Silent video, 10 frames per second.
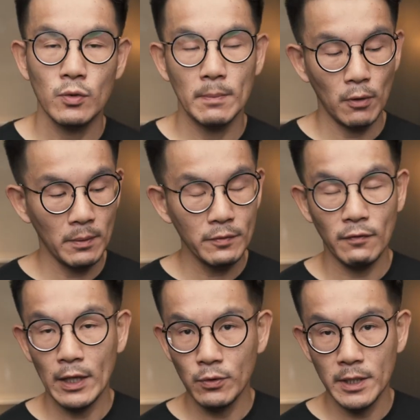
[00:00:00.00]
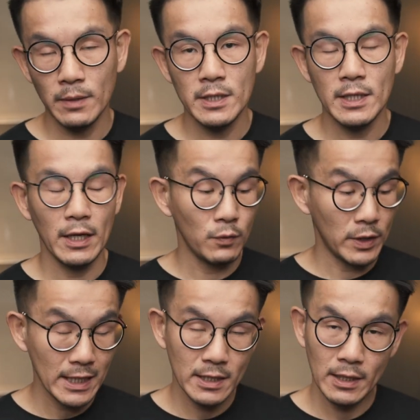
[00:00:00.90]
So the problem with aluminium is that you will
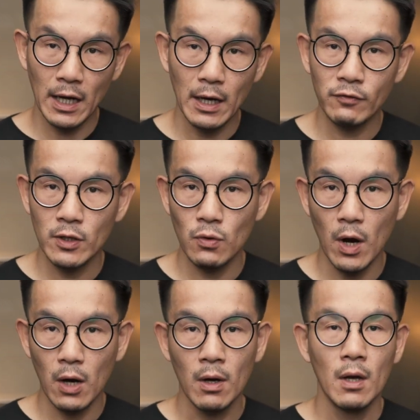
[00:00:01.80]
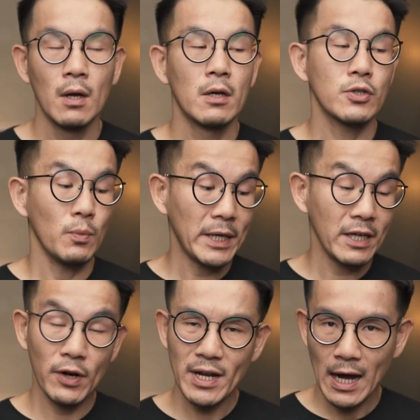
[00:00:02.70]
get stuck after a while. So make
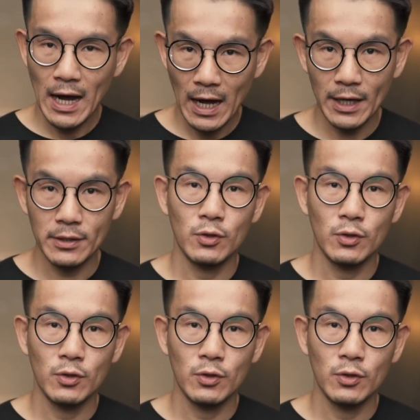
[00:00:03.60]
it very hard